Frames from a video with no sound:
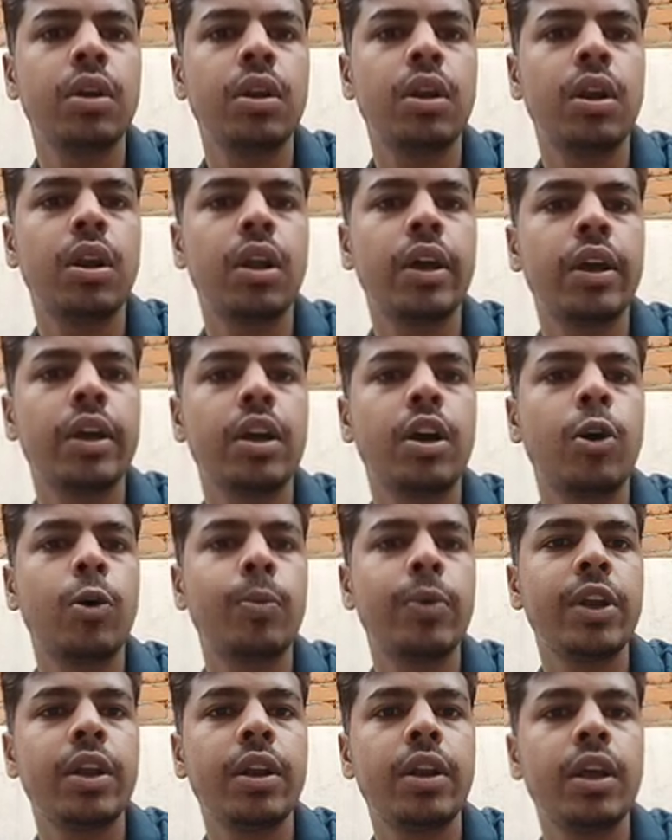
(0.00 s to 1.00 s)
like how
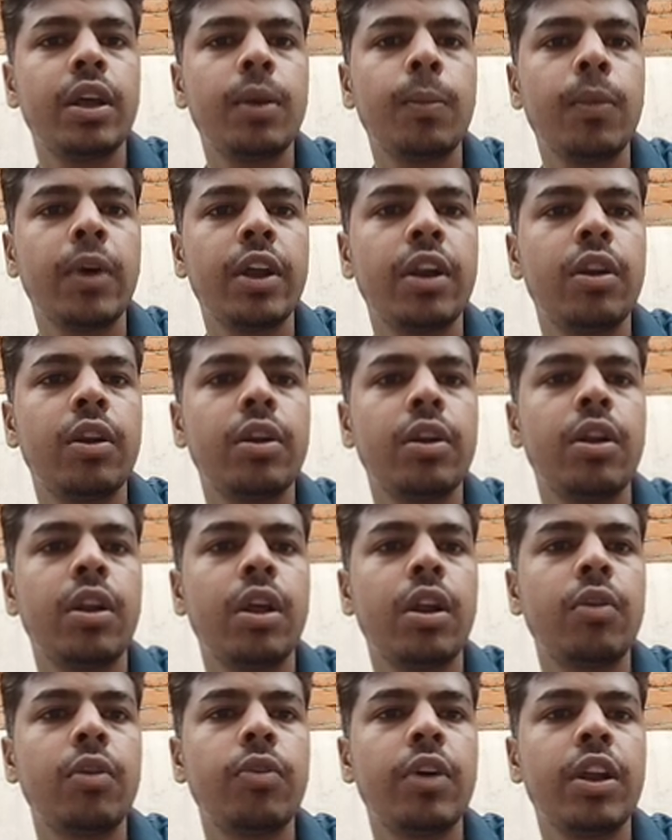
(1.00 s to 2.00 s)
many null
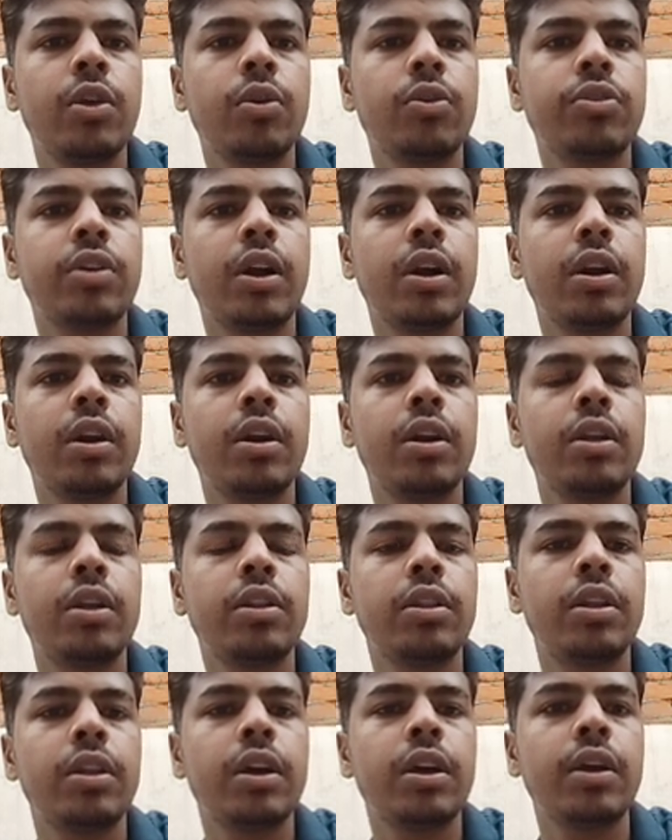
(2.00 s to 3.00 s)
values are
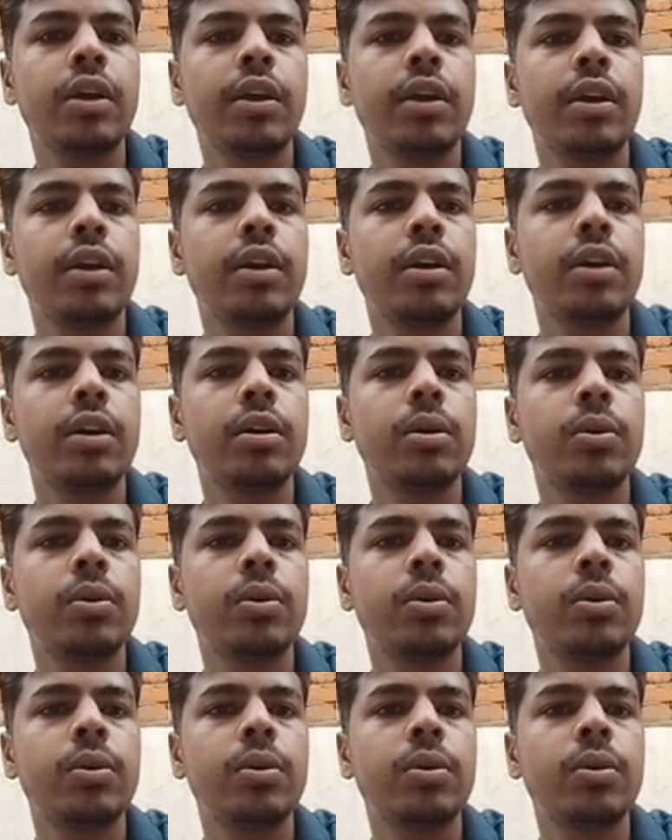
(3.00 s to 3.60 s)
there and